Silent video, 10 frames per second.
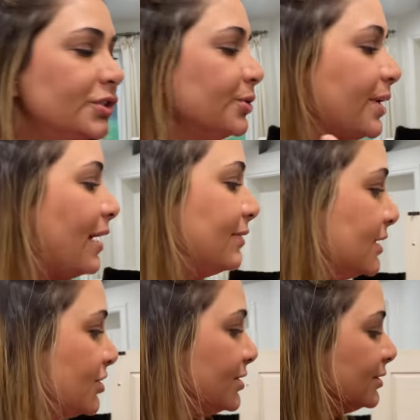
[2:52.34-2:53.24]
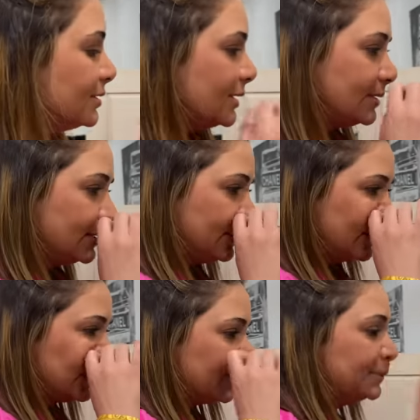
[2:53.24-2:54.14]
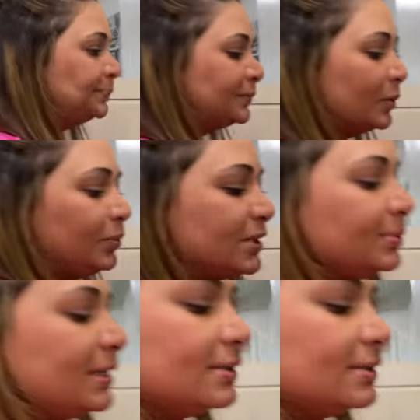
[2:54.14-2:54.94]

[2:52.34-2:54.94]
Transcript: no cavity. It's just a little sensitivity on it. Put some of that